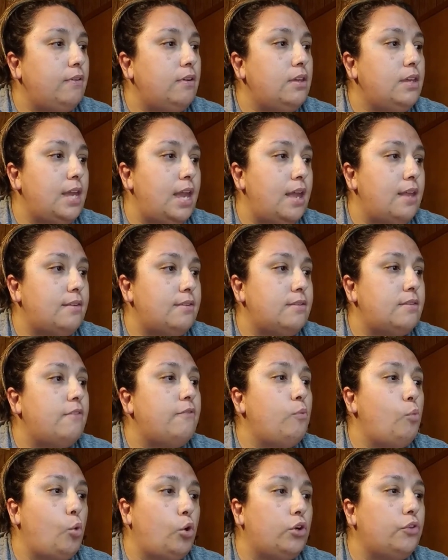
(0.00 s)
Yes,
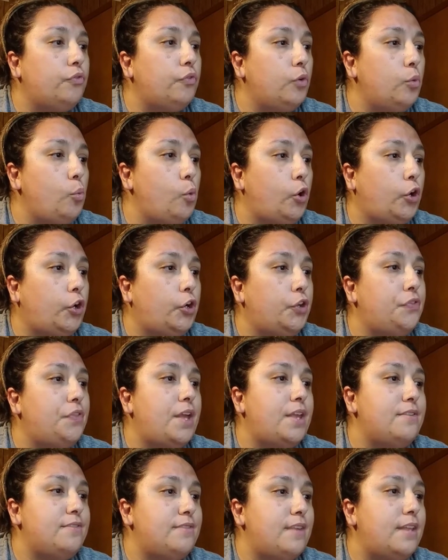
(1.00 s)
word for word, they
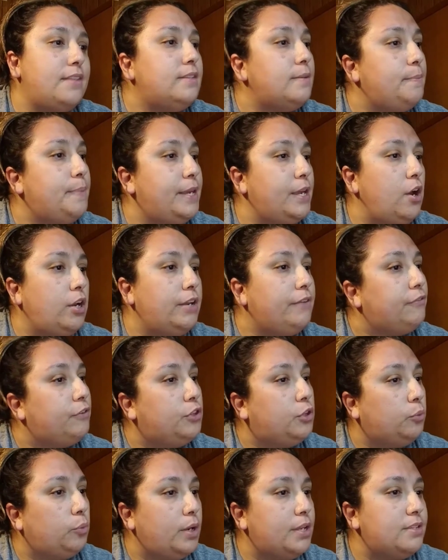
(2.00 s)
said to be on it for
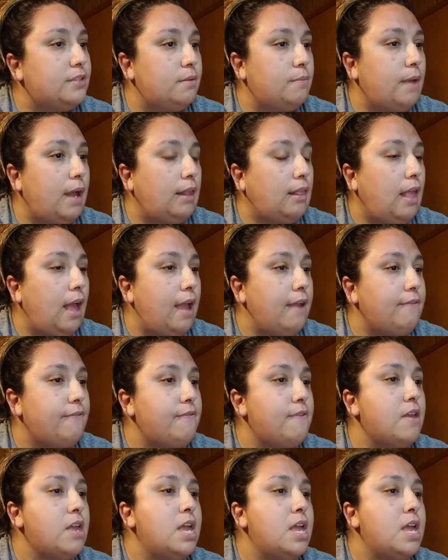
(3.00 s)
the rest of my life.